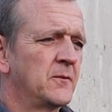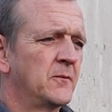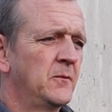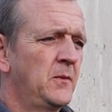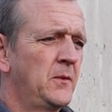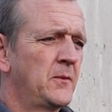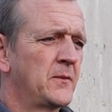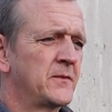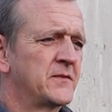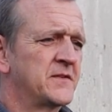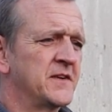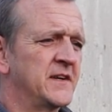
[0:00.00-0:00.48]

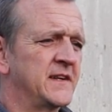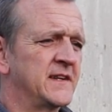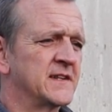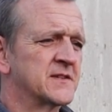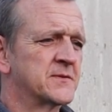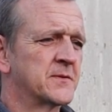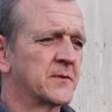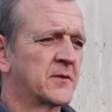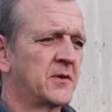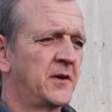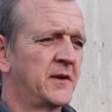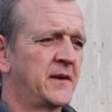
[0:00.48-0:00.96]
So what
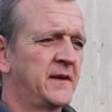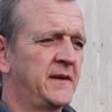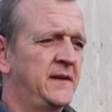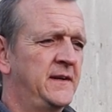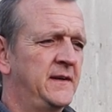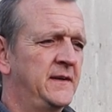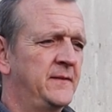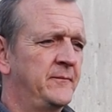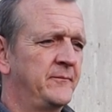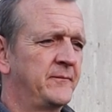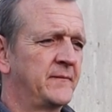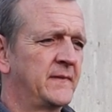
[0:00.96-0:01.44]
we've done is we've
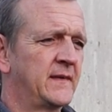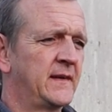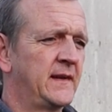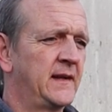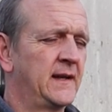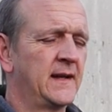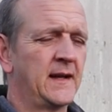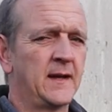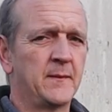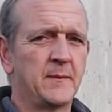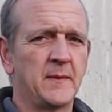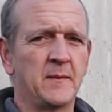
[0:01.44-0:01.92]
gone
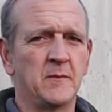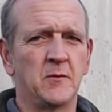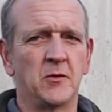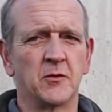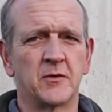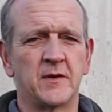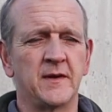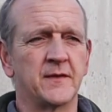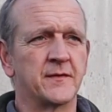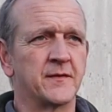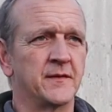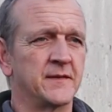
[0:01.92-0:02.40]
a
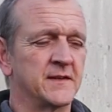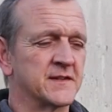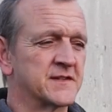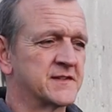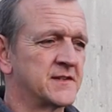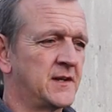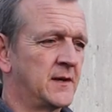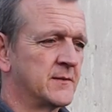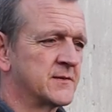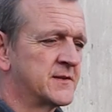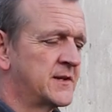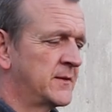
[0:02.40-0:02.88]
little bit more
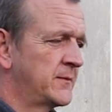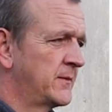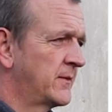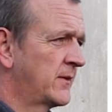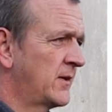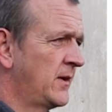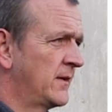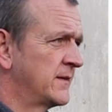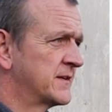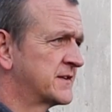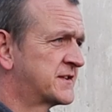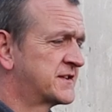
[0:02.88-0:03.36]
different this
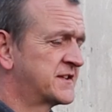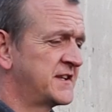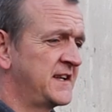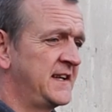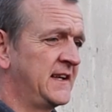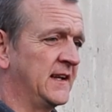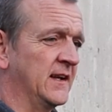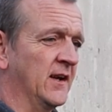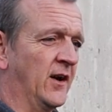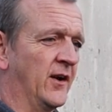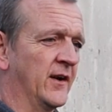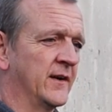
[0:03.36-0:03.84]
time. So we've got
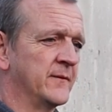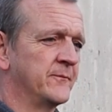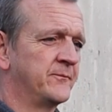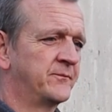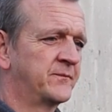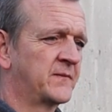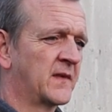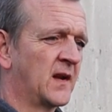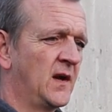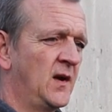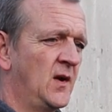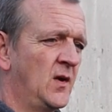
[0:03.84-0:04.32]
the sea
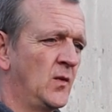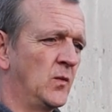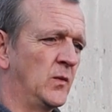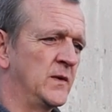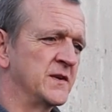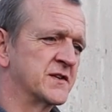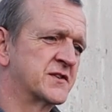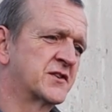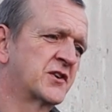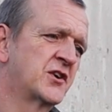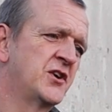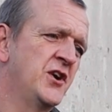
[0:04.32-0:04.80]
line,
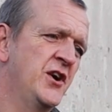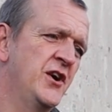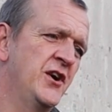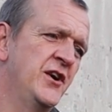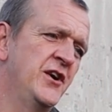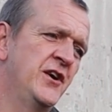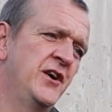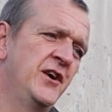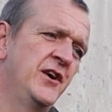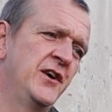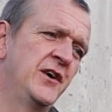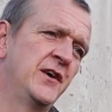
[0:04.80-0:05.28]
which
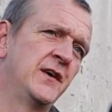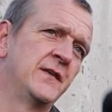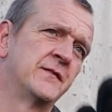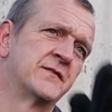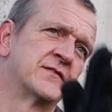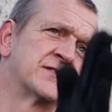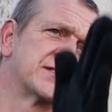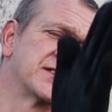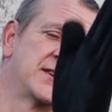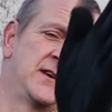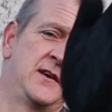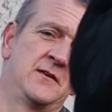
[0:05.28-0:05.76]

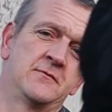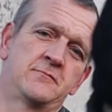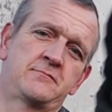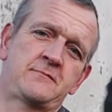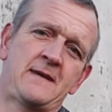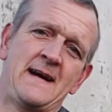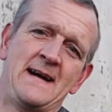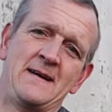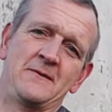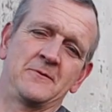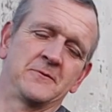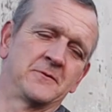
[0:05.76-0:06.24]
curves
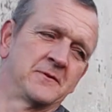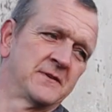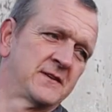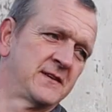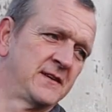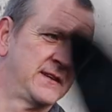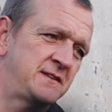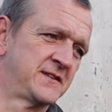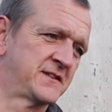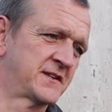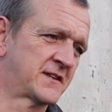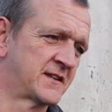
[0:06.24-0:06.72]

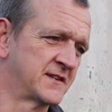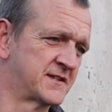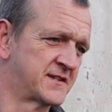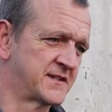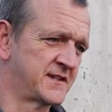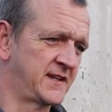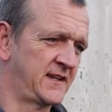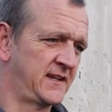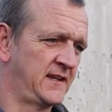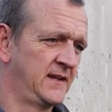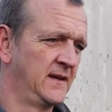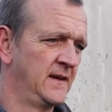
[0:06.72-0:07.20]
around,
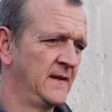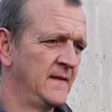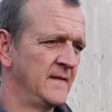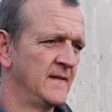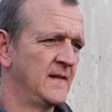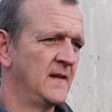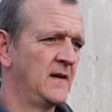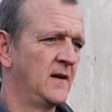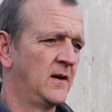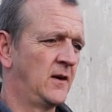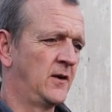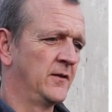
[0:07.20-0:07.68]
as you can
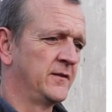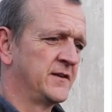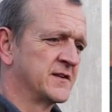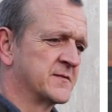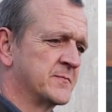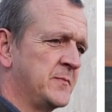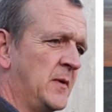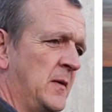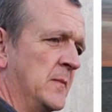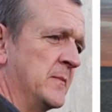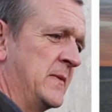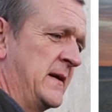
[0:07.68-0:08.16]
see
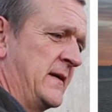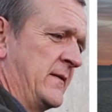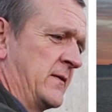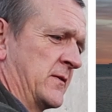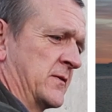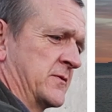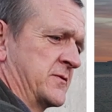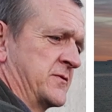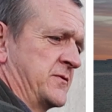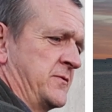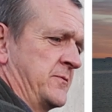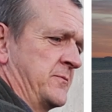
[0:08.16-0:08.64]
on this
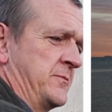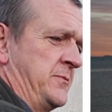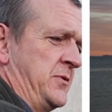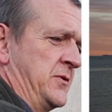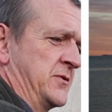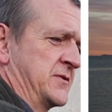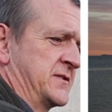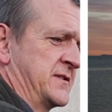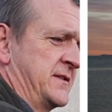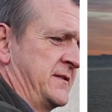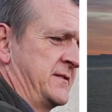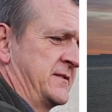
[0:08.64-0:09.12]
bottom bit. I'll
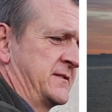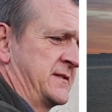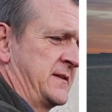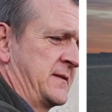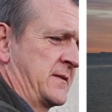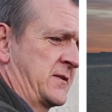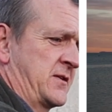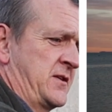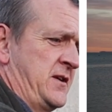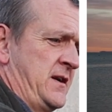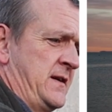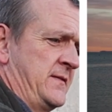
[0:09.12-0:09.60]
sort of point
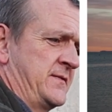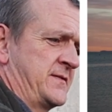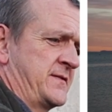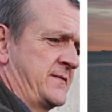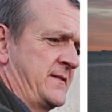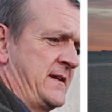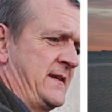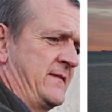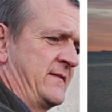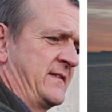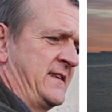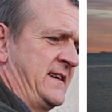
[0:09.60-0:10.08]
so it
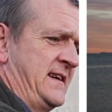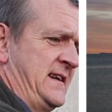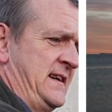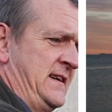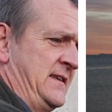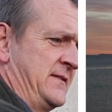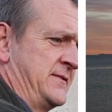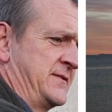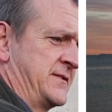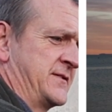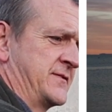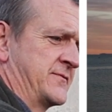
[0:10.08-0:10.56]
curves
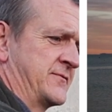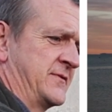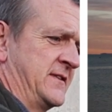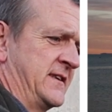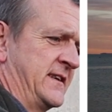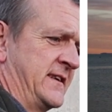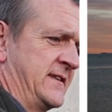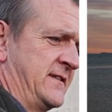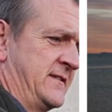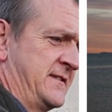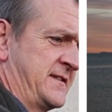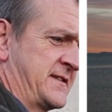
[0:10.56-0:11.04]
around here,
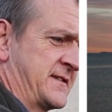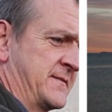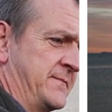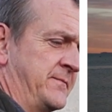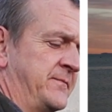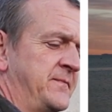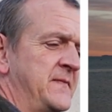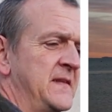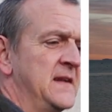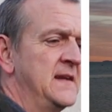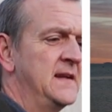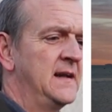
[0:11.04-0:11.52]
which is really
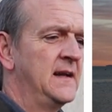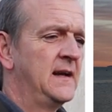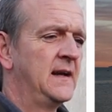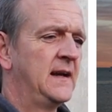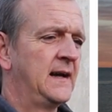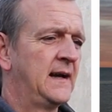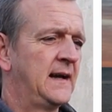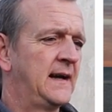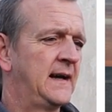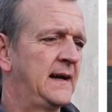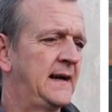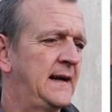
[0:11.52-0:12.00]
nice,
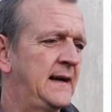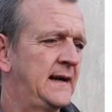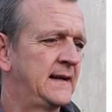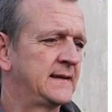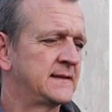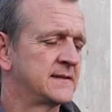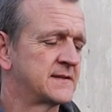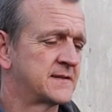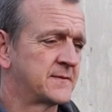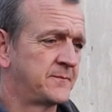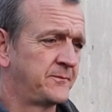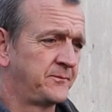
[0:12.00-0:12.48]

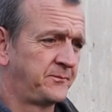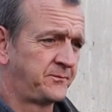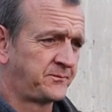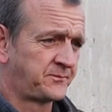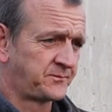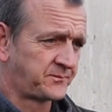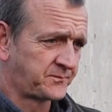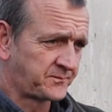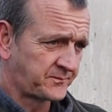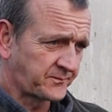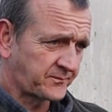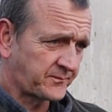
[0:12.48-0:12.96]

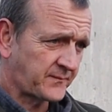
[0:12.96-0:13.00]
and